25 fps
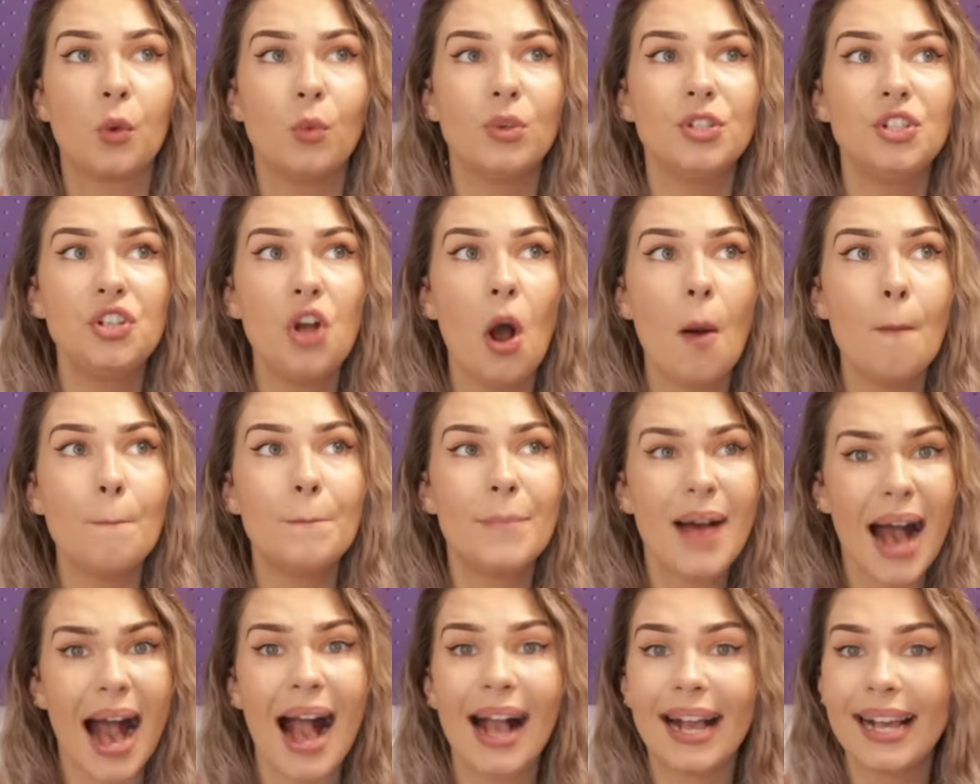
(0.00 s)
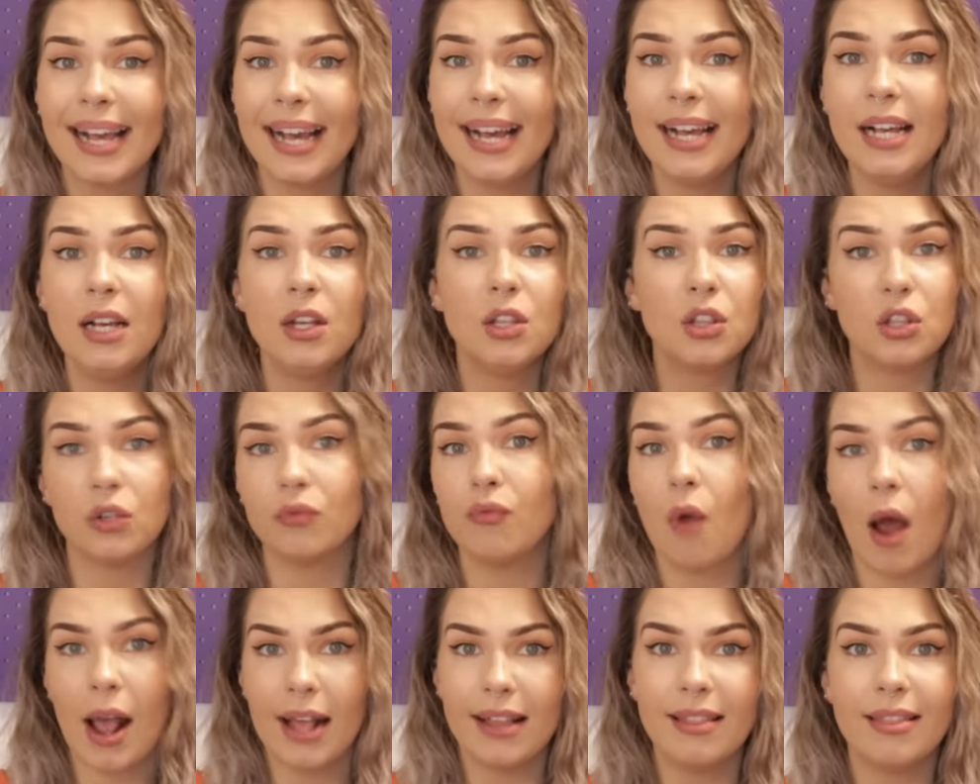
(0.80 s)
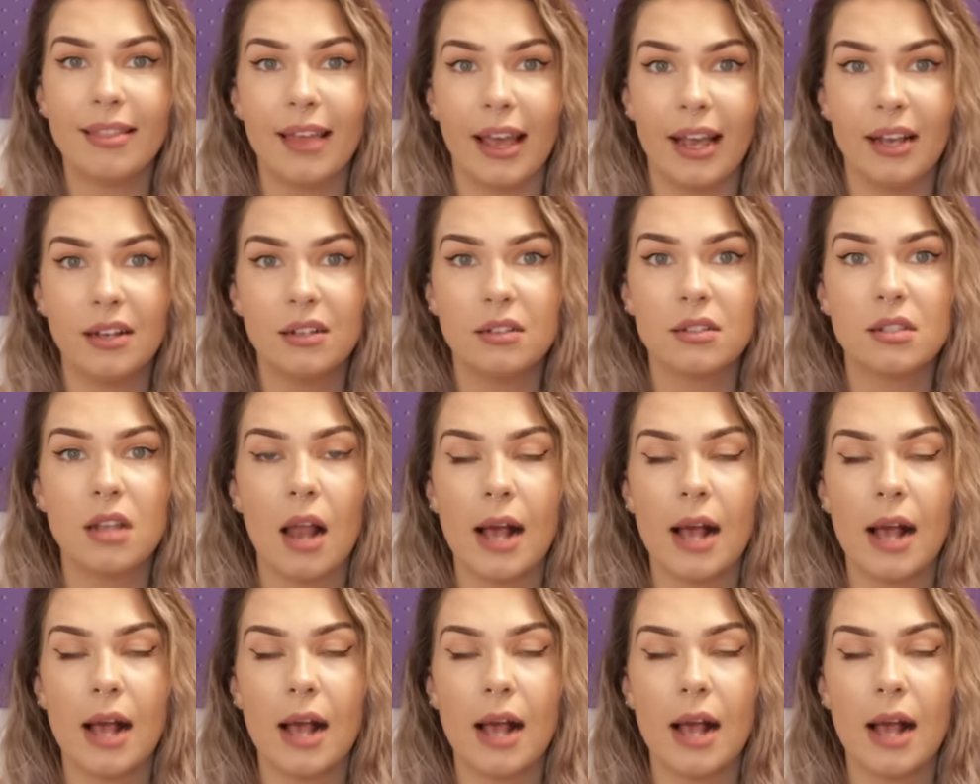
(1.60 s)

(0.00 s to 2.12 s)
was not packing the right things.